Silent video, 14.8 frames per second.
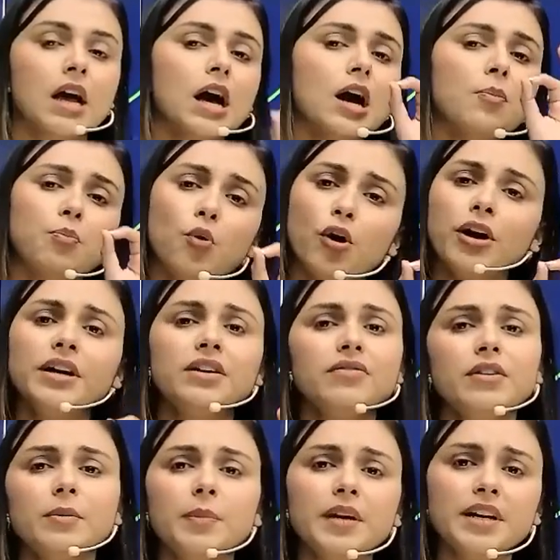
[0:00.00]
a point
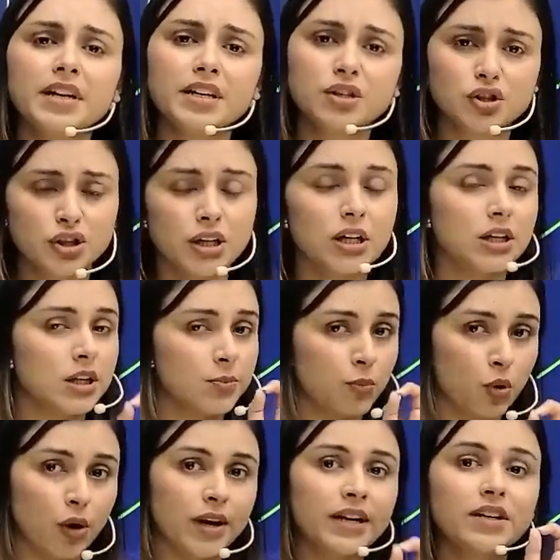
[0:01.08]
will be reached a
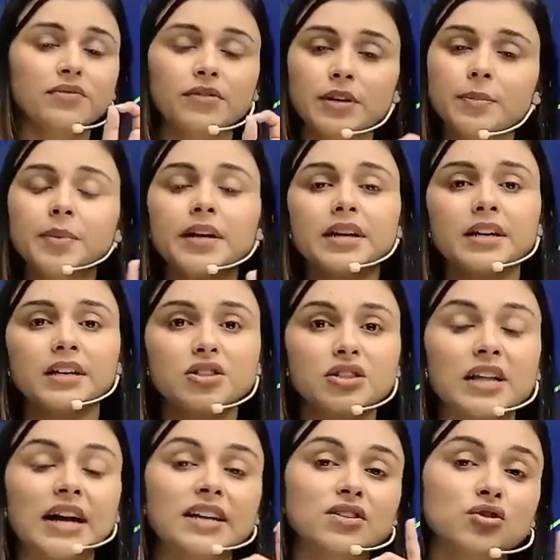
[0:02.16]
point will be reached
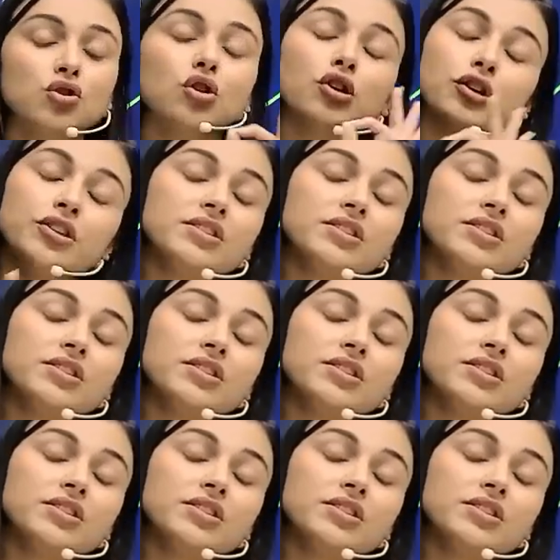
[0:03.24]
that is your